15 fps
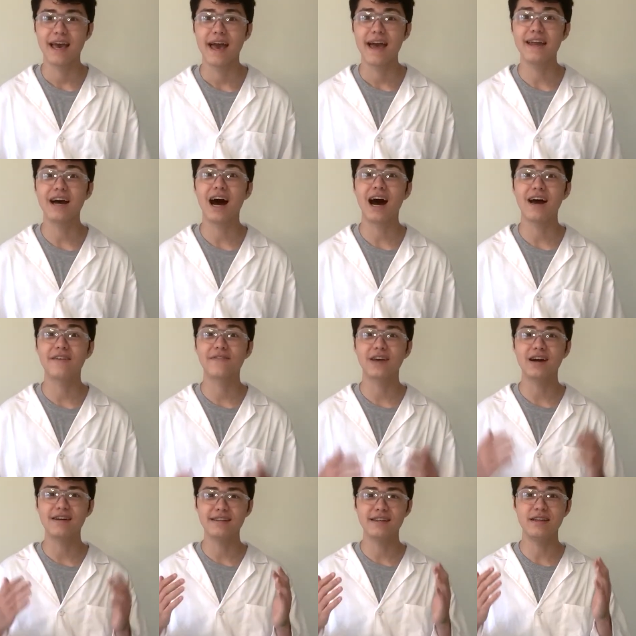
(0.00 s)
and I've
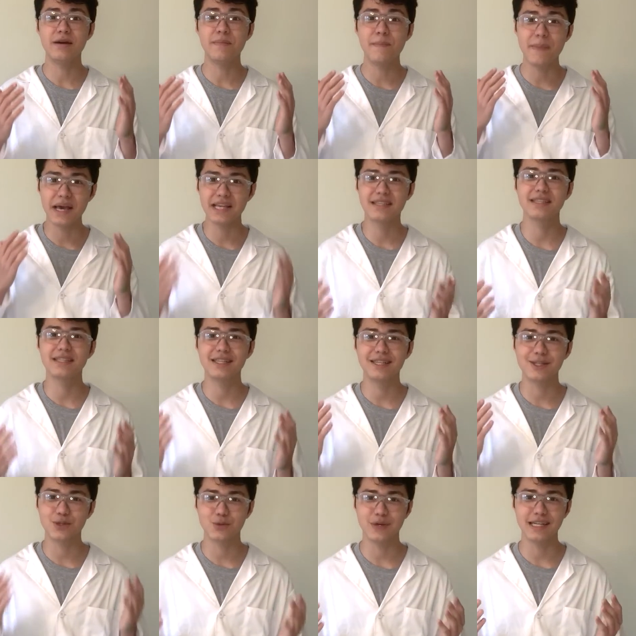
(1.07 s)
got an amazingly
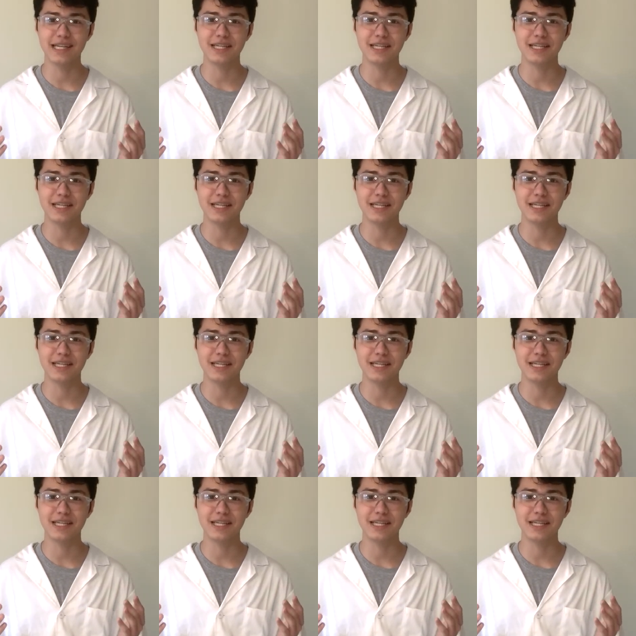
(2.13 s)
sweet